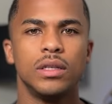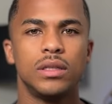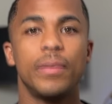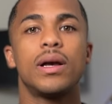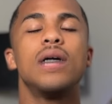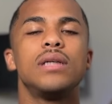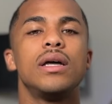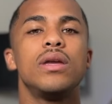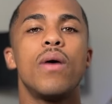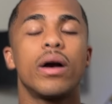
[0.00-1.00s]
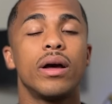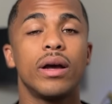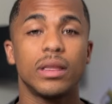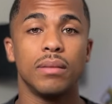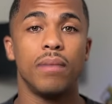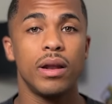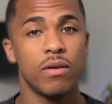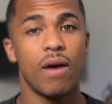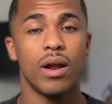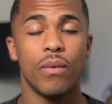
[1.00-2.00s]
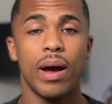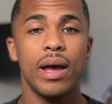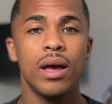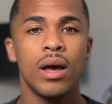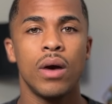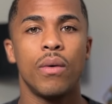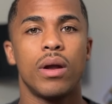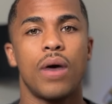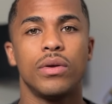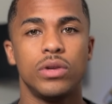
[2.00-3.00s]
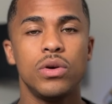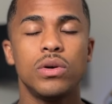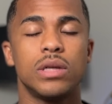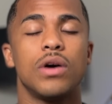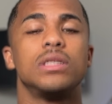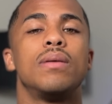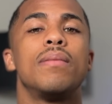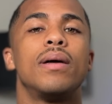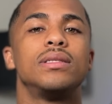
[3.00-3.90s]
So because I knew I couldn't get the money right away, what I would do is I would spend my